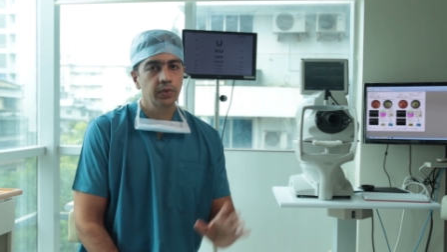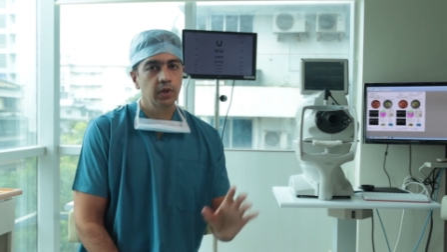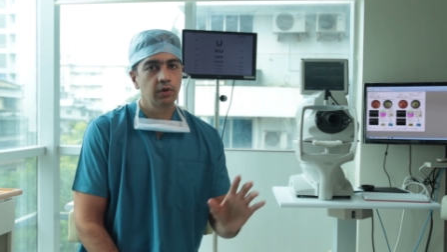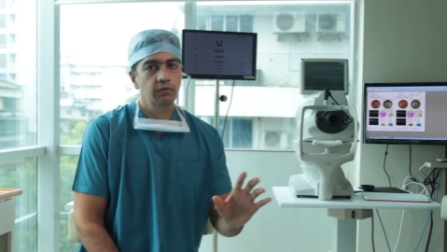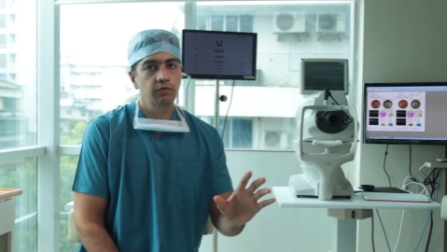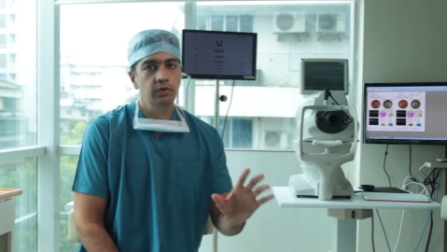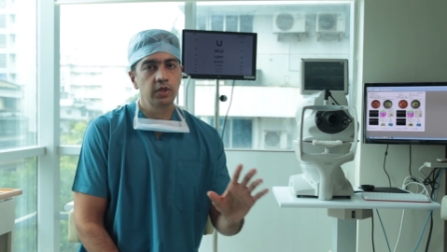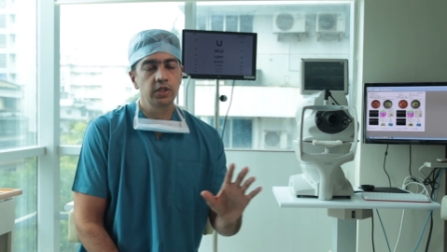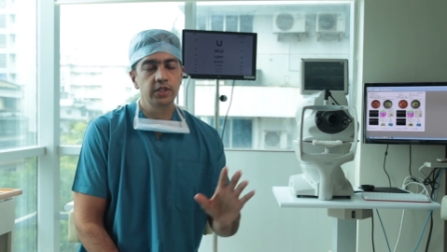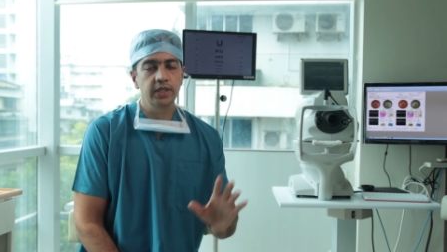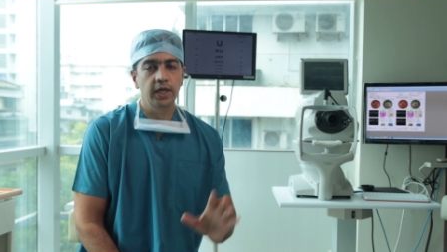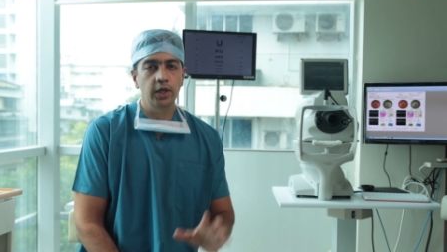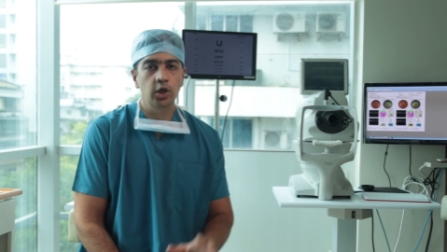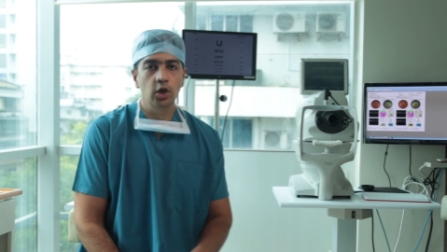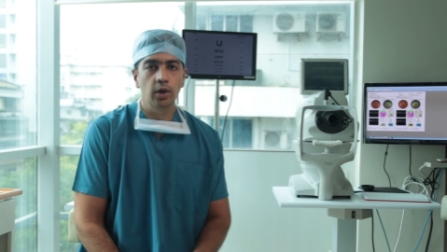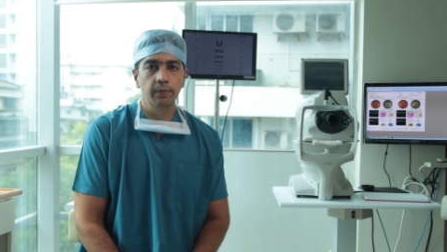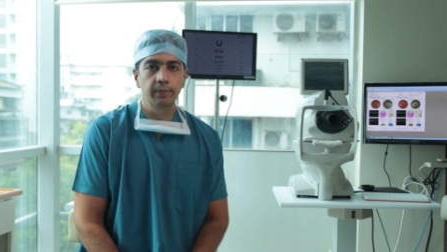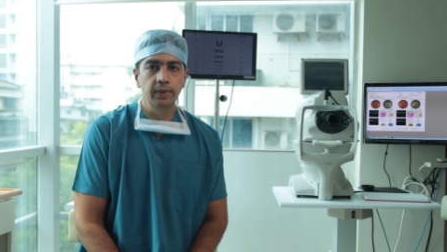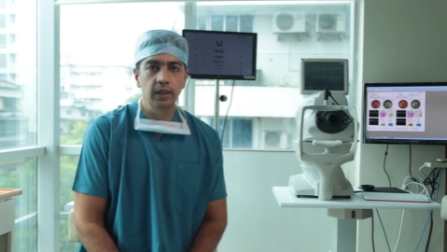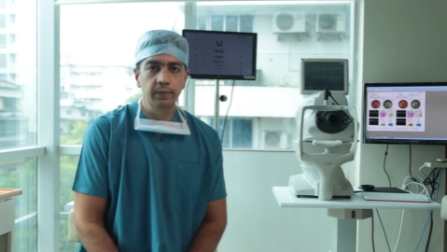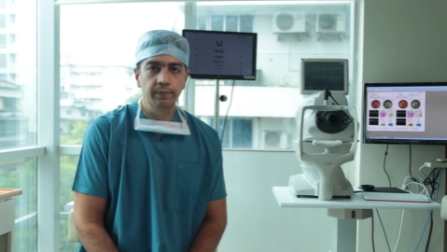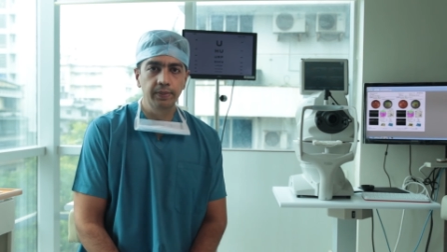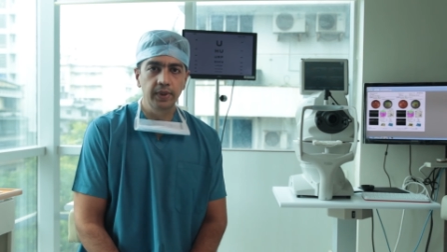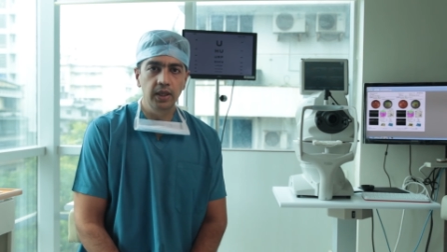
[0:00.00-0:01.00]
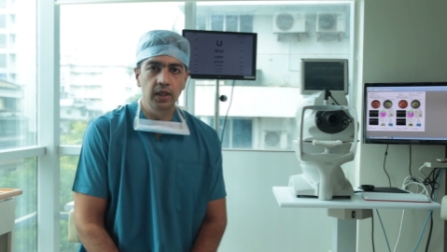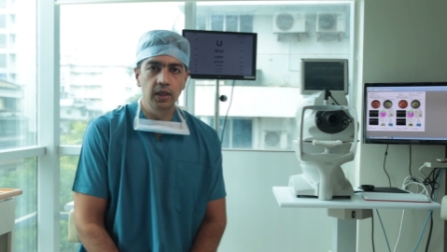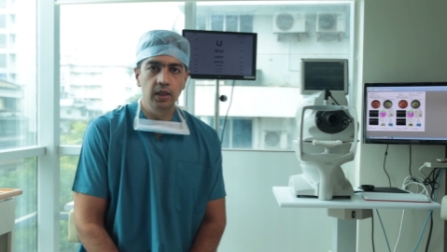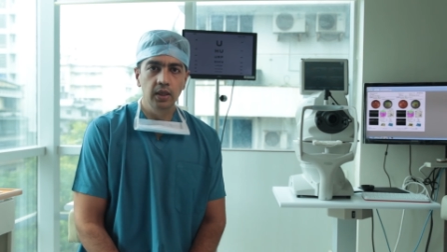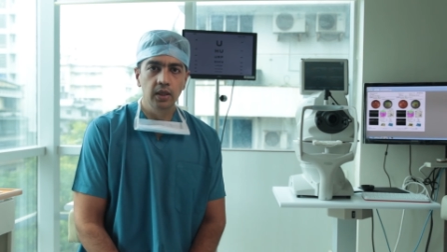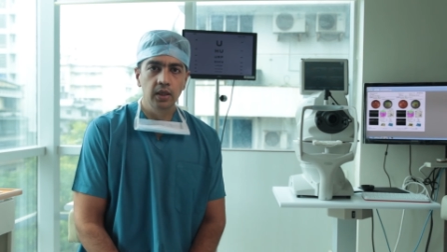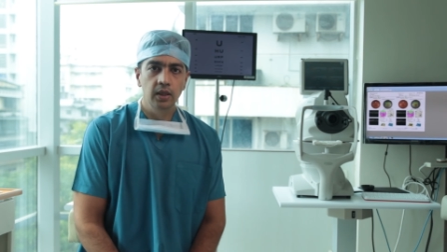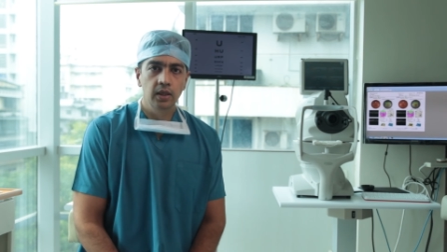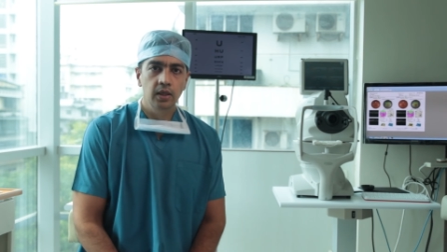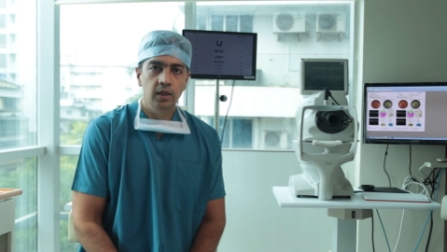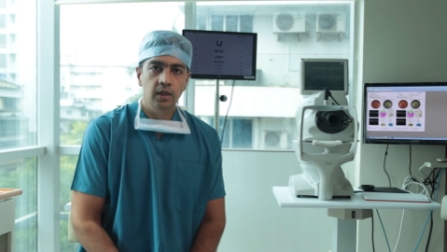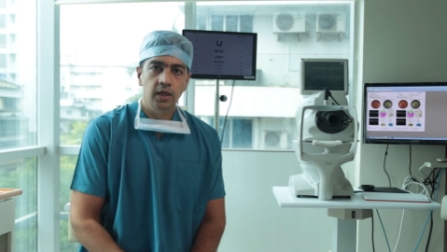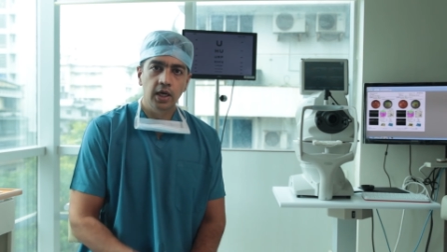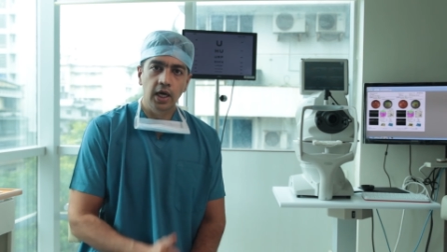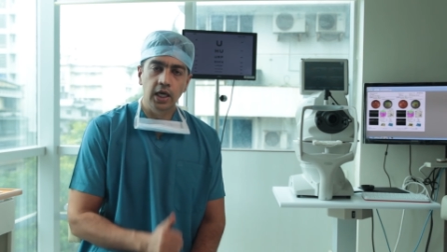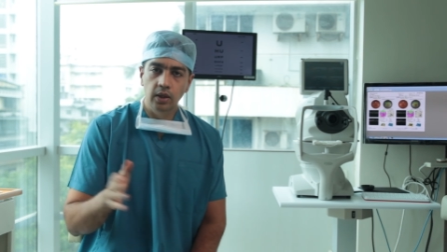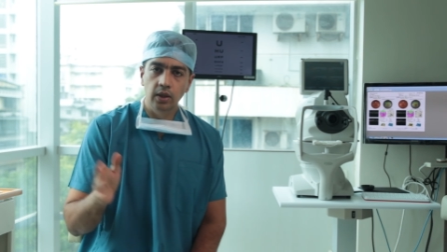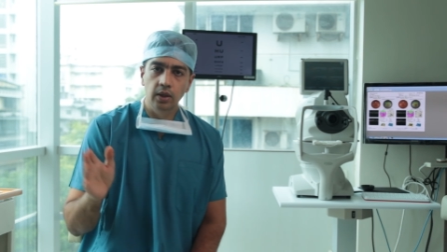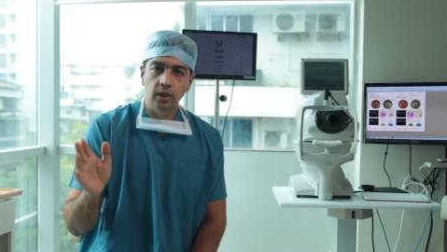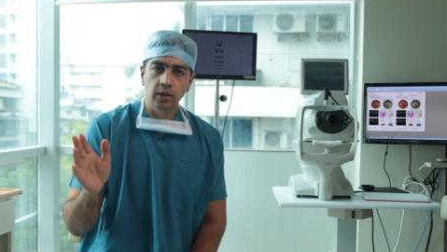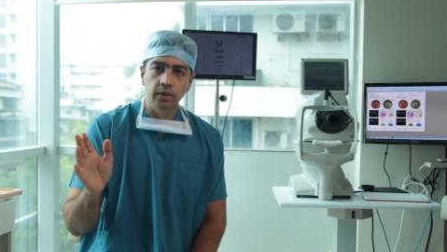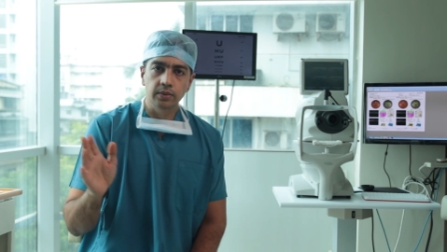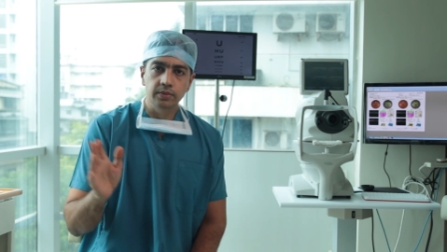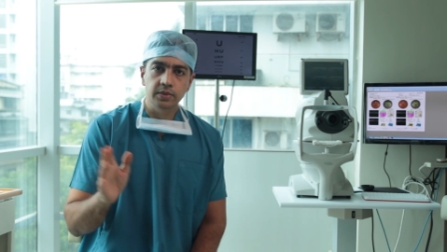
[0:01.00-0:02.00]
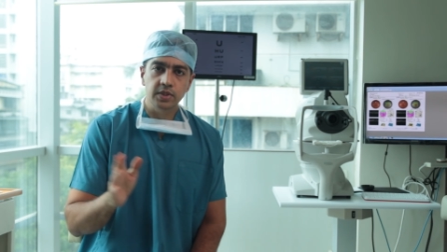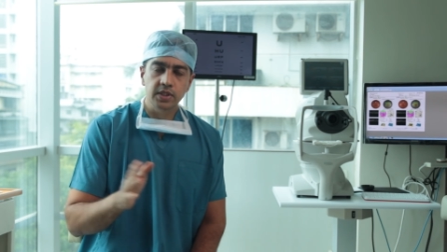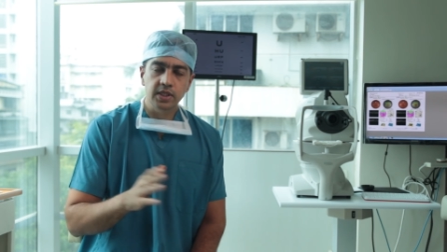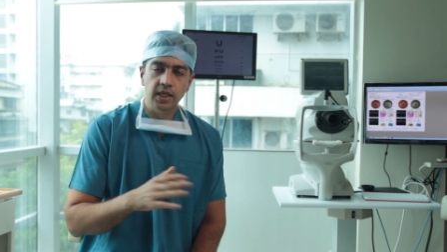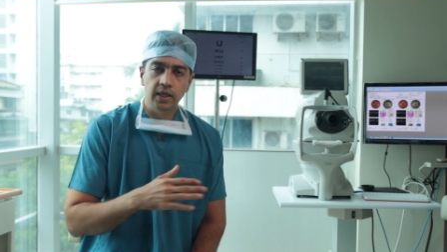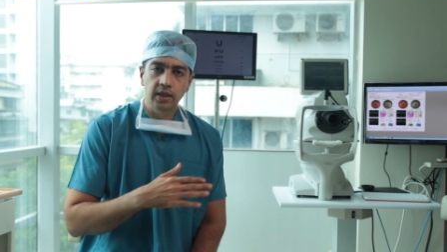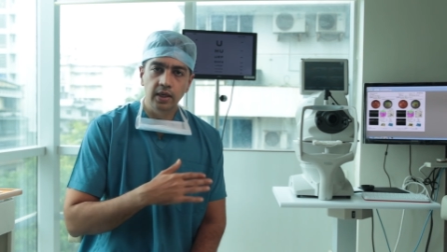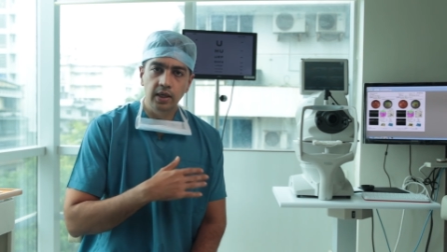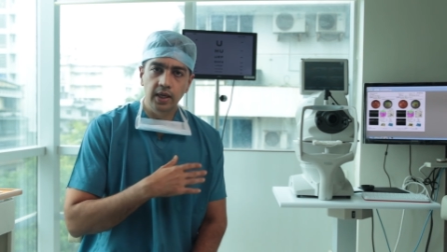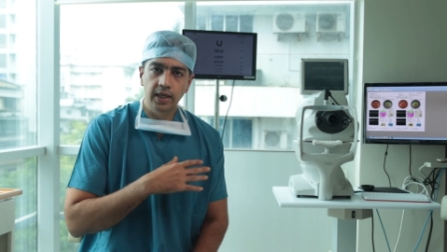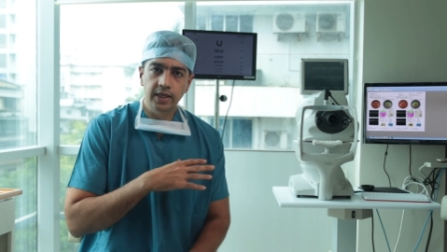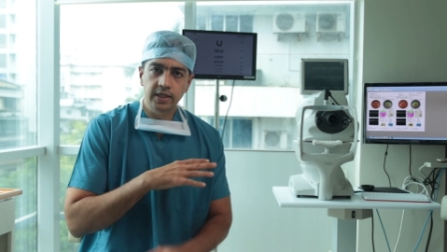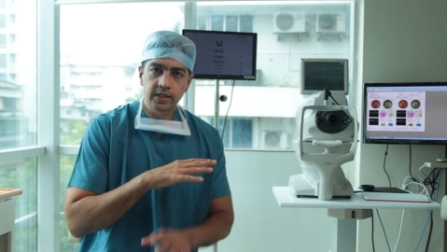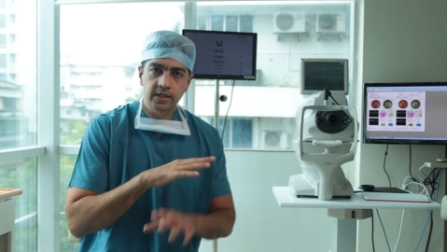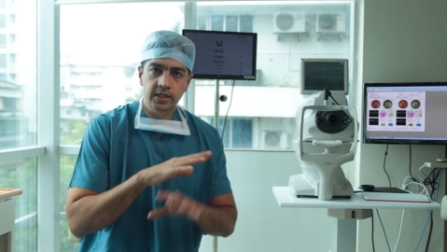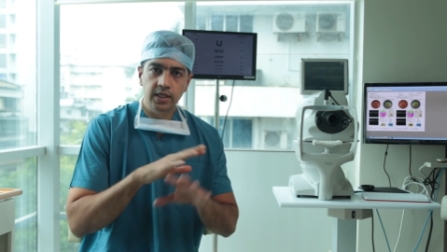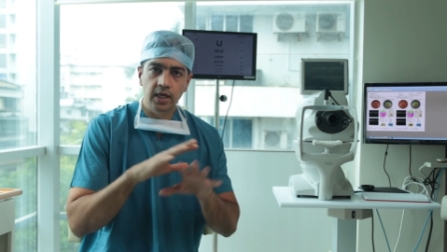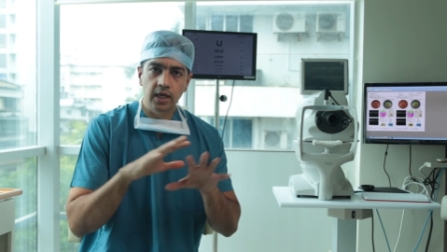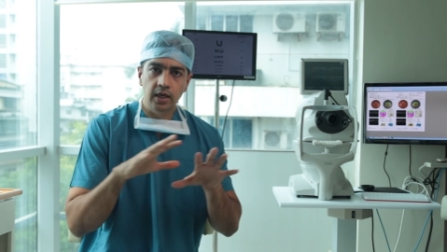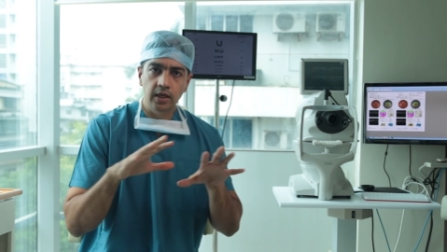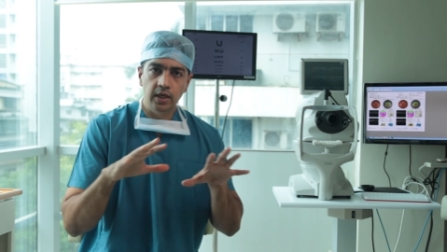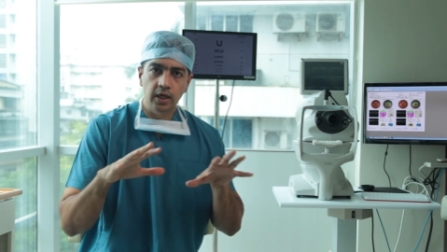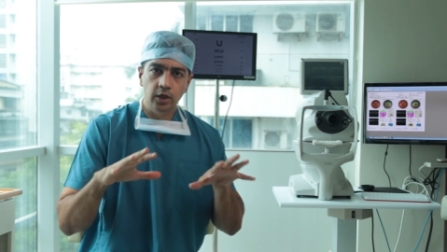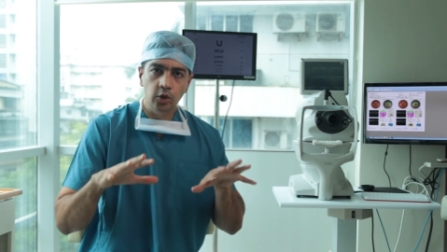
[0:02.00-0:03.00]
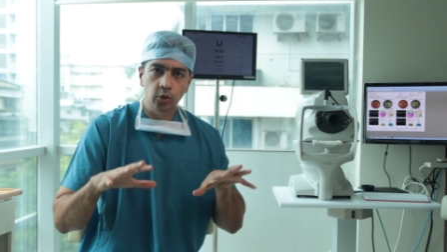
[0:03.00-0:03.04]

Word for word: We'll check your BP I'll sterilize the area